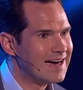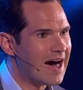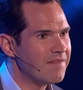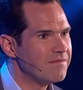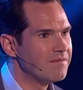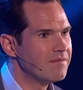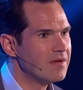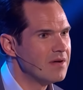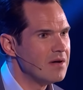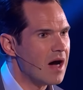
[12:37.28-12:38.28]
I,
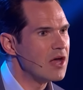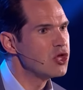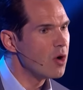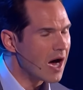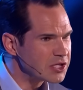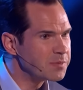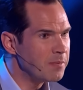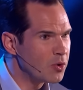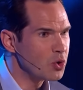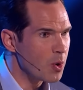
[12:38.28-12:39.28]
uh, your husband
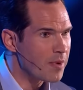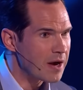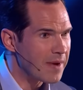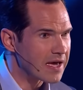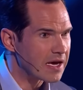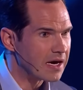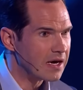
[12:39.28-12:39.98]
bought you a bread maker.